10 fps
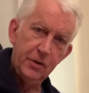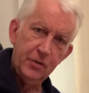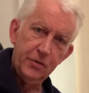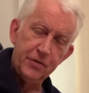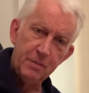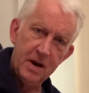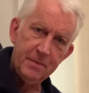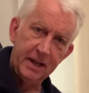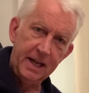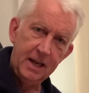For my
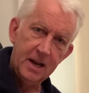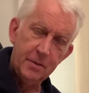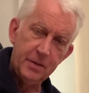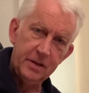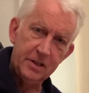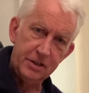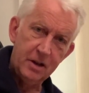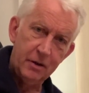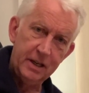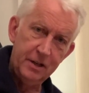money, I mean, as you know,
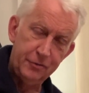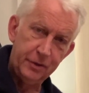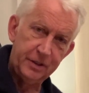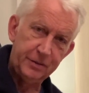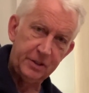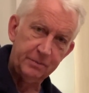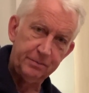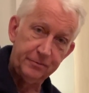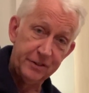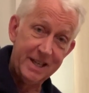I live with some
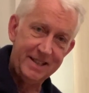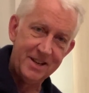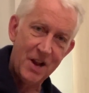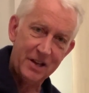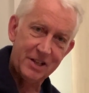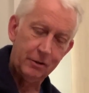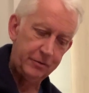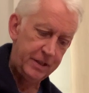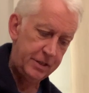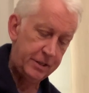really nice old
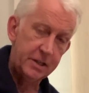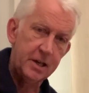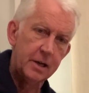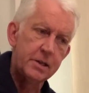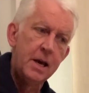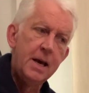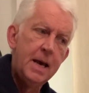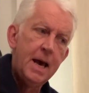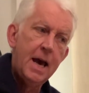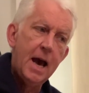vintage guitars,
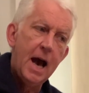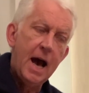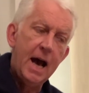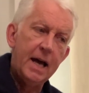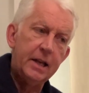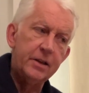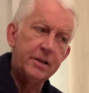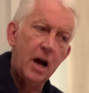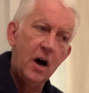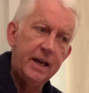and
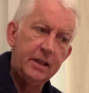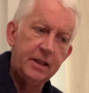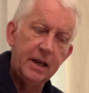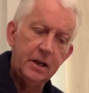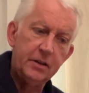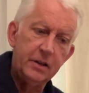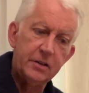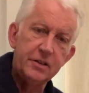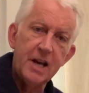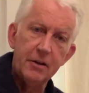I think
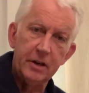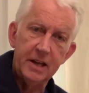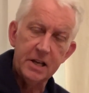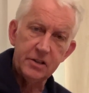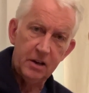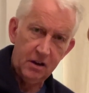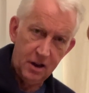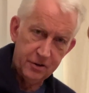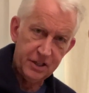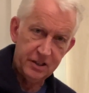that Darren gets
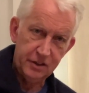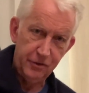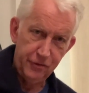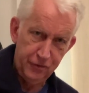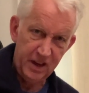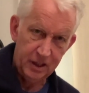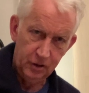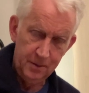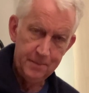closer to the feel